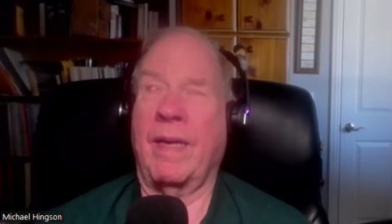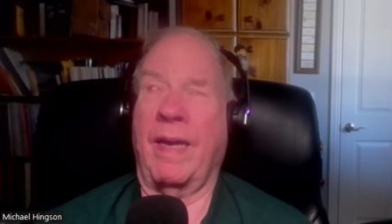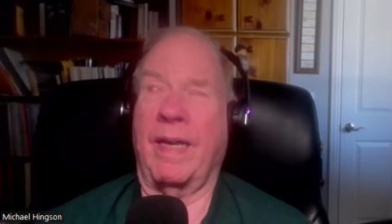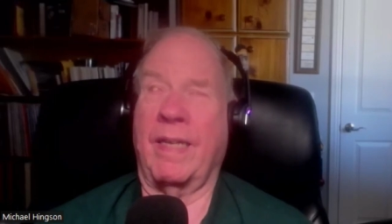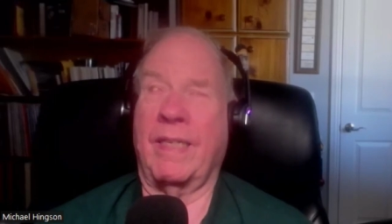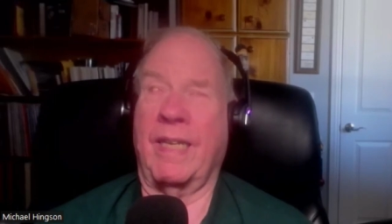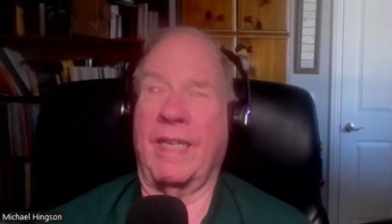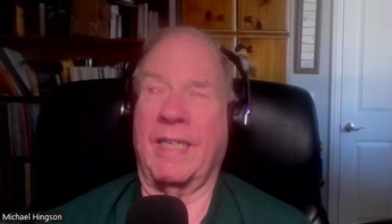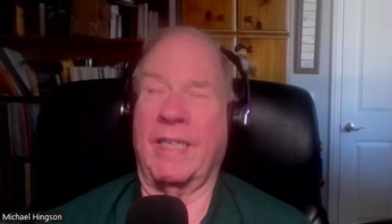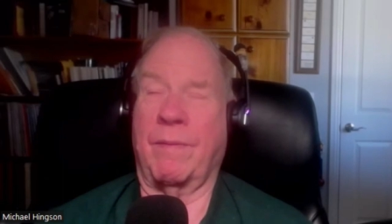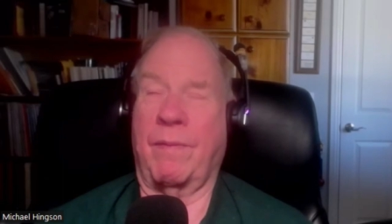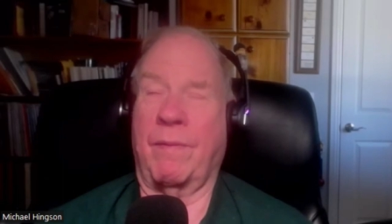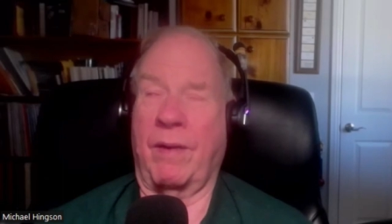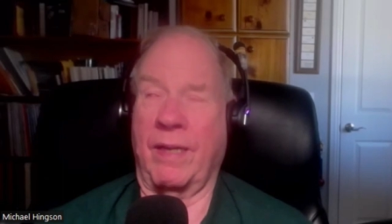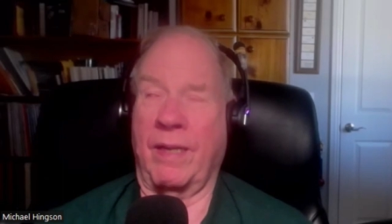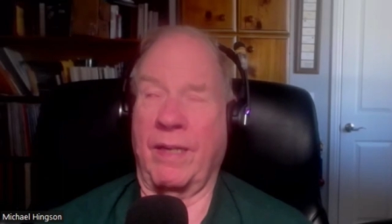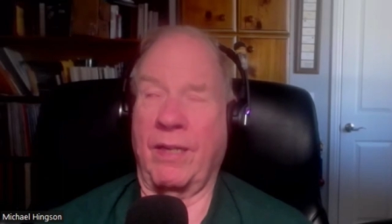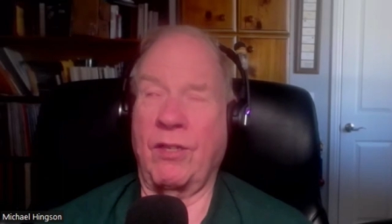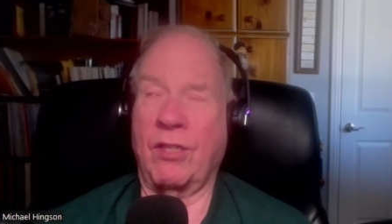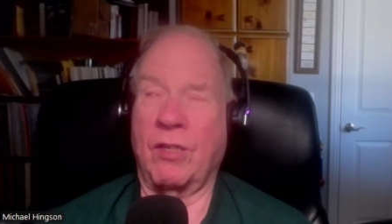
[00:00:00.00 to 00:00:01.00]
accessible
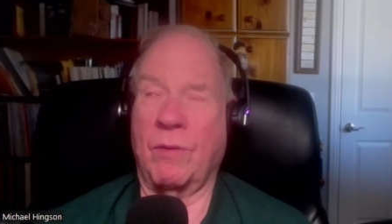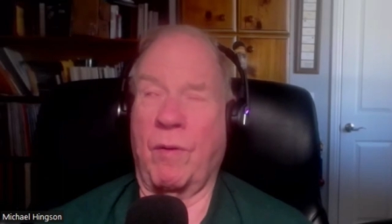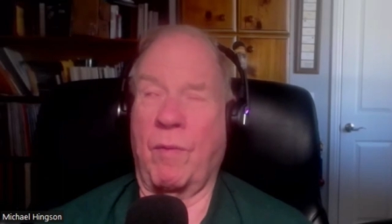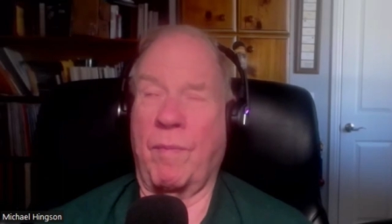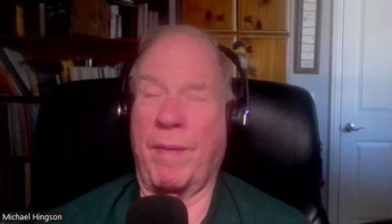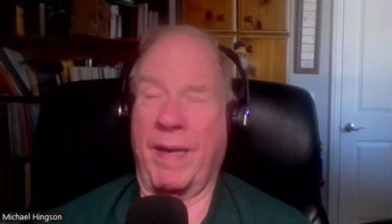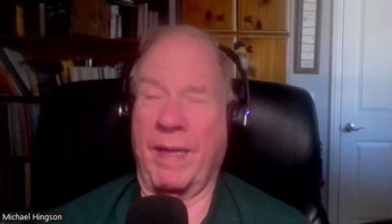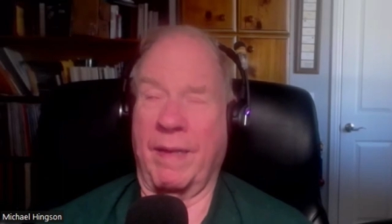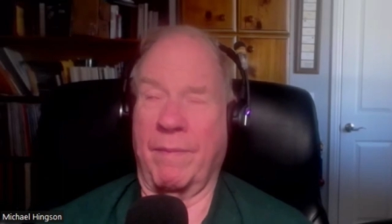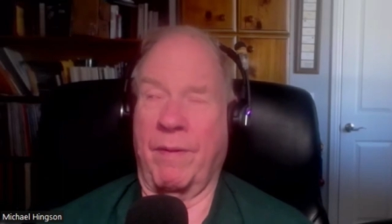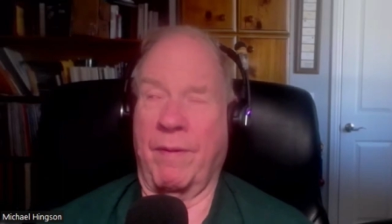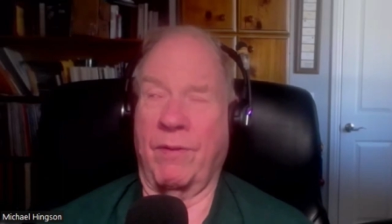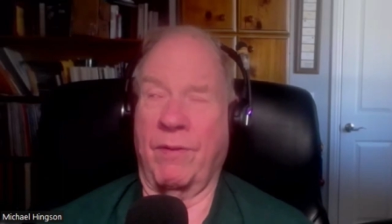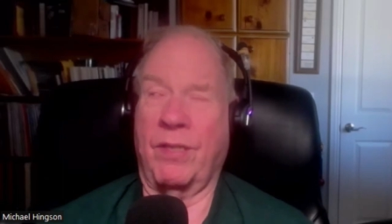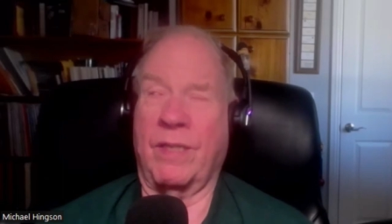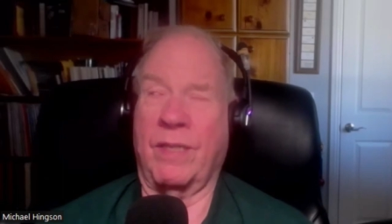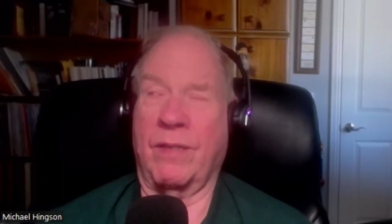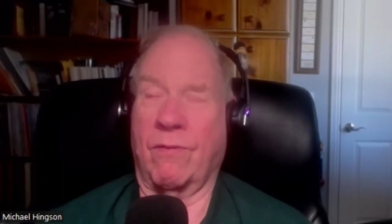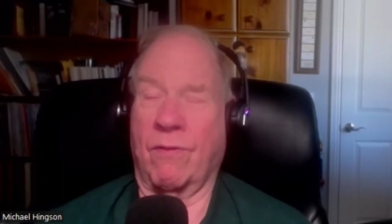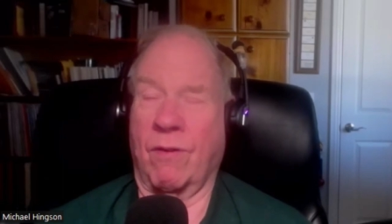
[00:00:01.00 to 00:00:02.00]
and usable by the
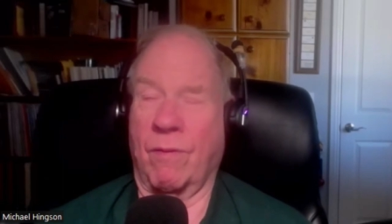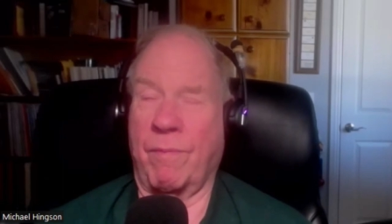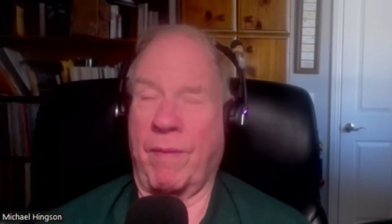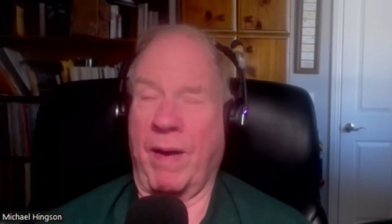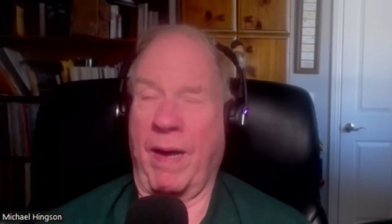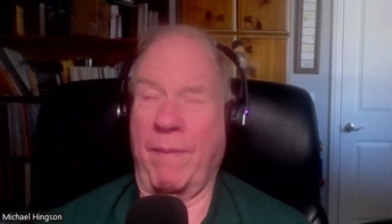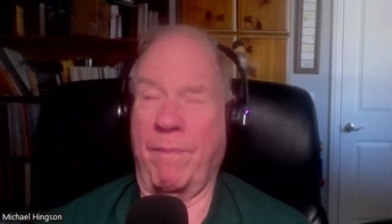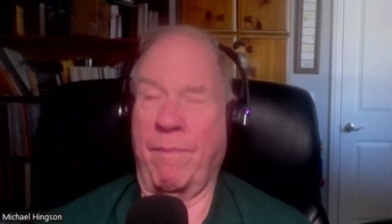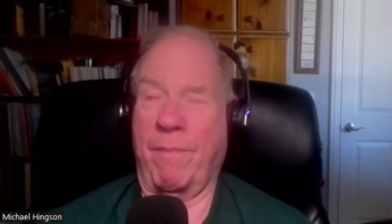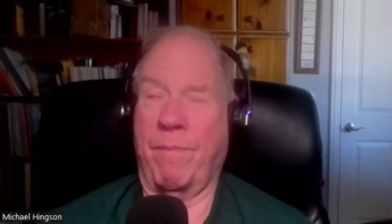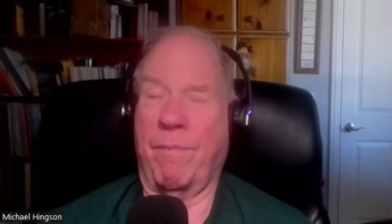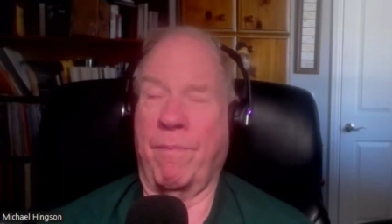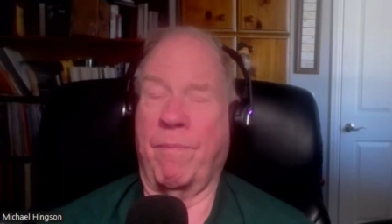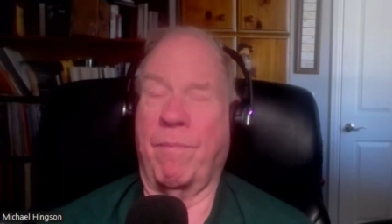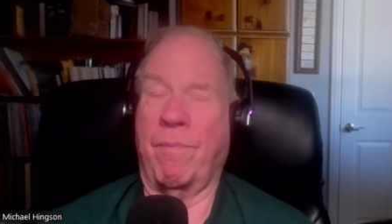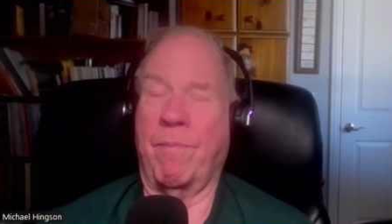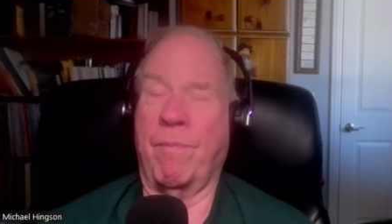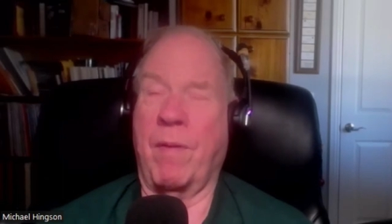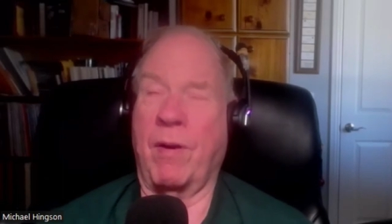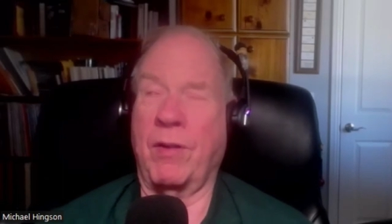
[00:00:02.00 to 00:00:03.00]
most or by
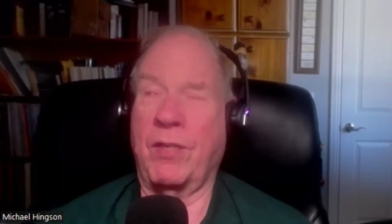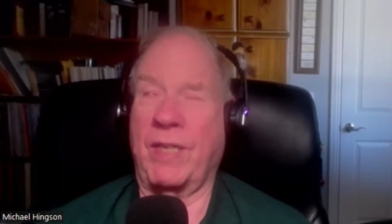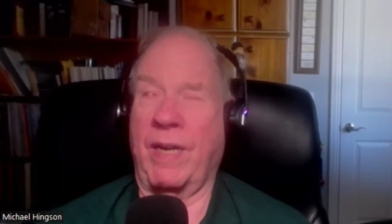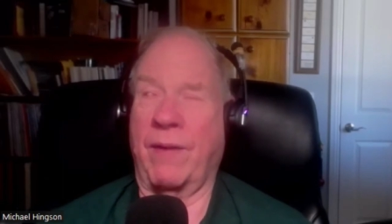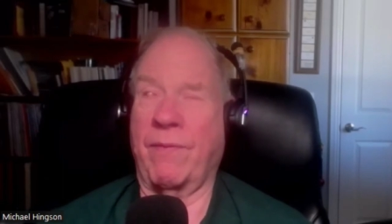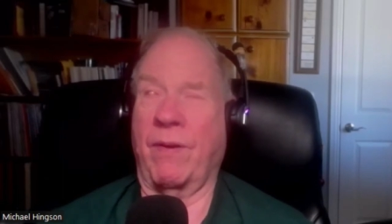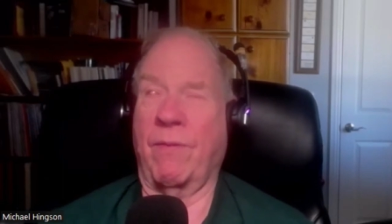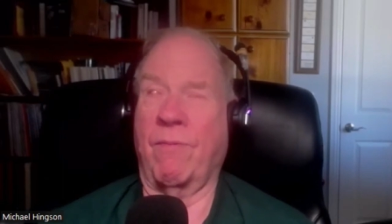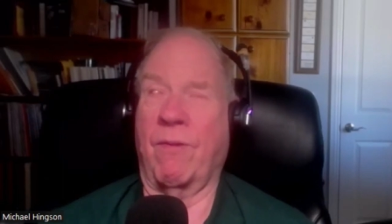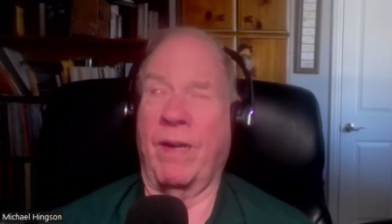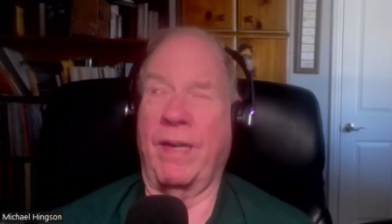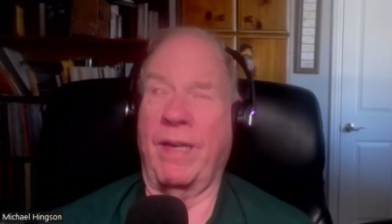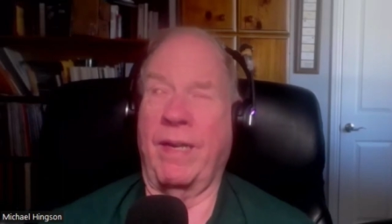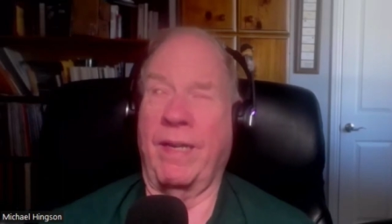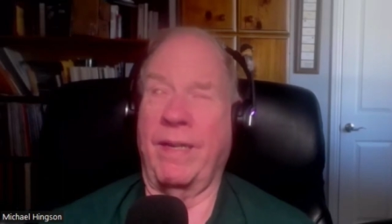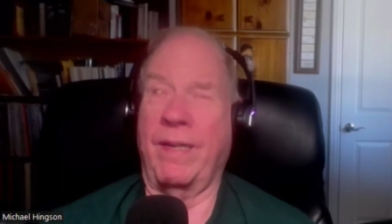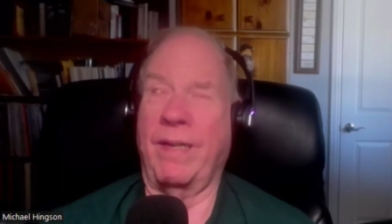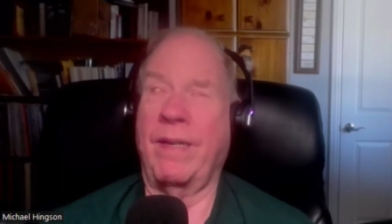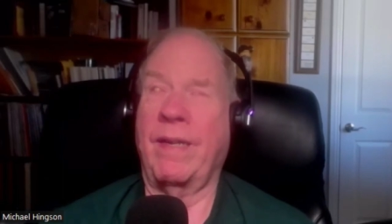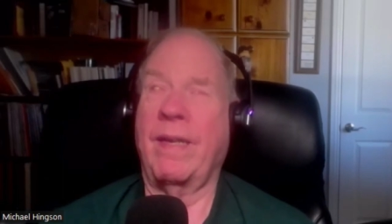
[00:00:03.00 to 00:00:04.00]
most everyone
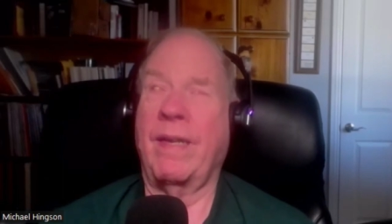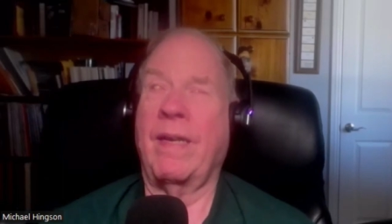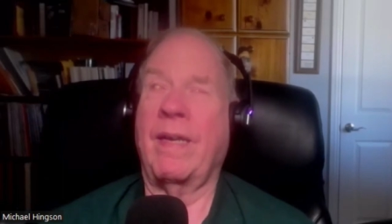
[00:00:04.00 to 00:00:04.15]
and